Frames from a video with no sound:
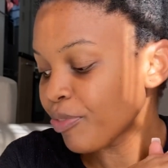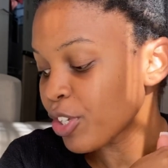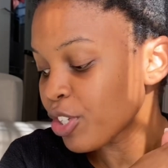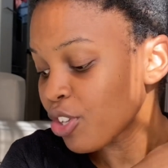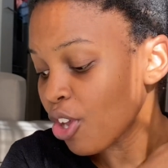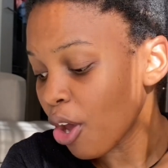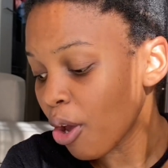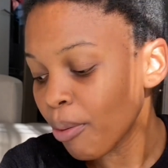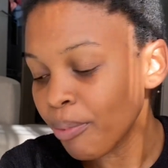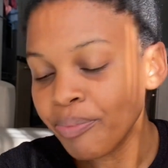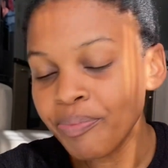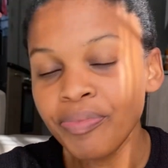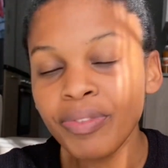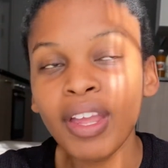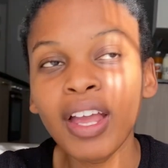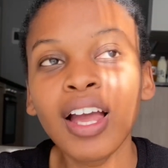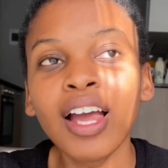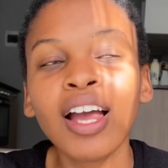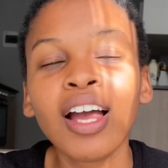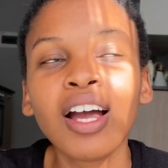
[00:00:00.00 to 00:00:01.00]
So,
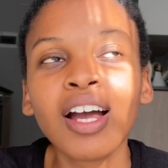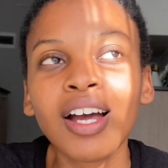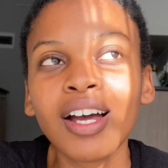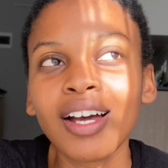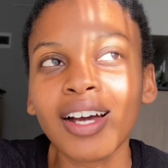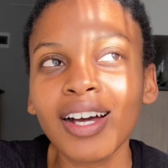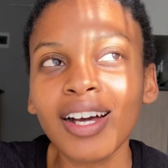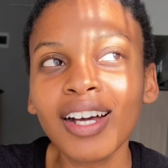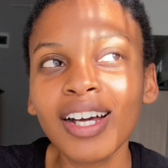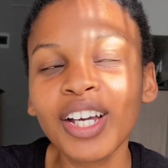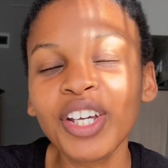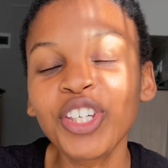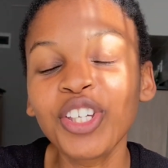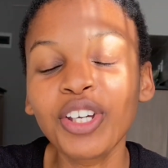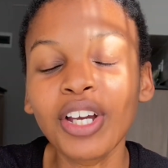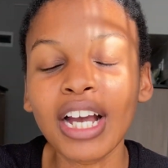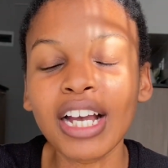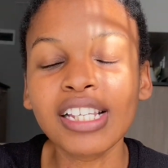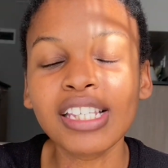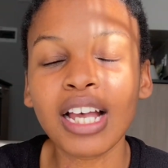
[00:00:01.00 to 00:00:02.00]
you
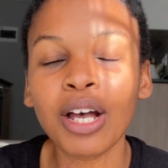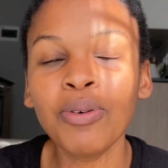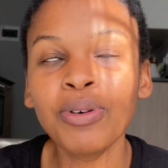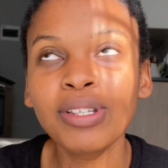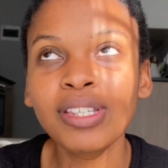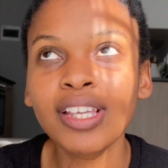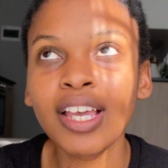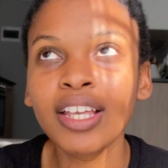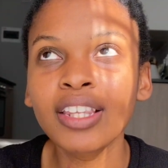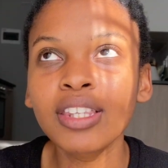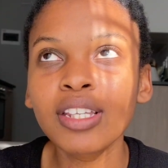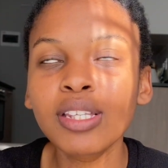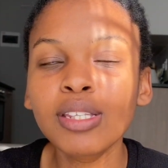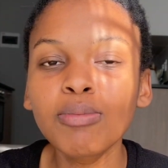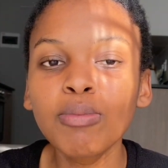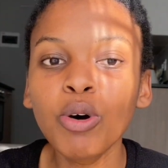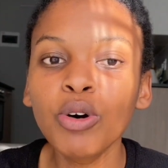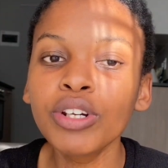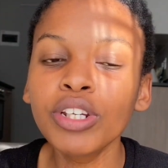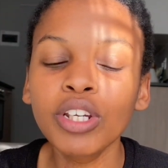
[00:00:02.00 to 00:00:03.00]
guys, I was saying this
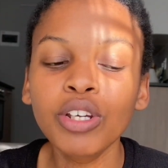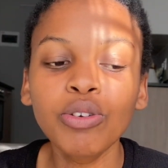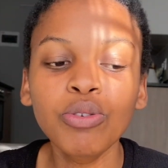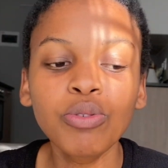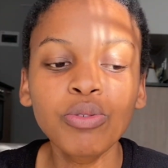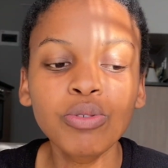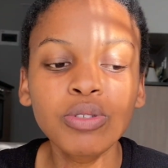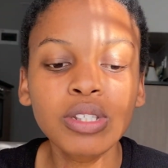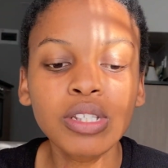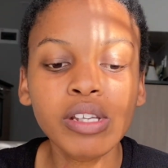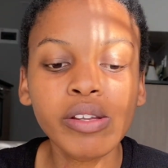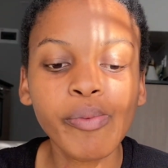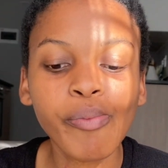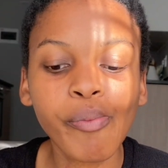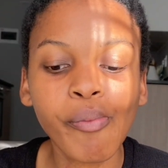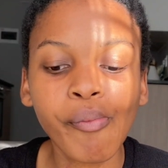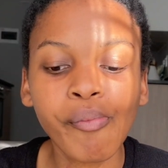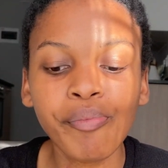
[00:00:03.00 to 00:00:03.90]
morning, Uguti,